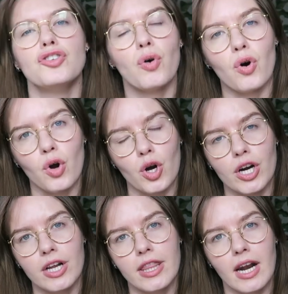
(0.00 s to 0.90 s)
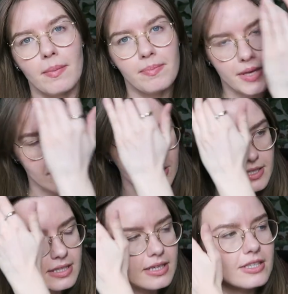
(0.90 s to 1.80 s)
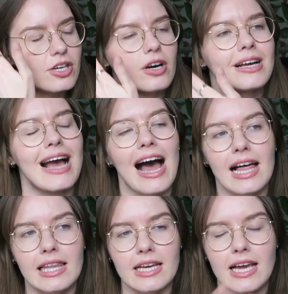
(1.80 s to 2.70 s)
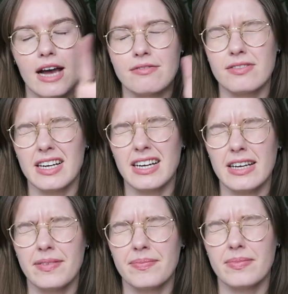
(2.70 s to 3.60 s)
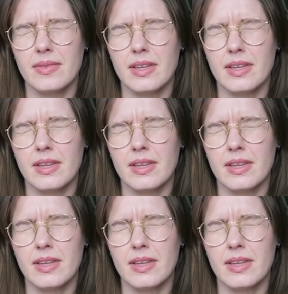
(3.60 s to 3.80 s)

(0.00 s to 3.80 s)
door that appears in a dark alley every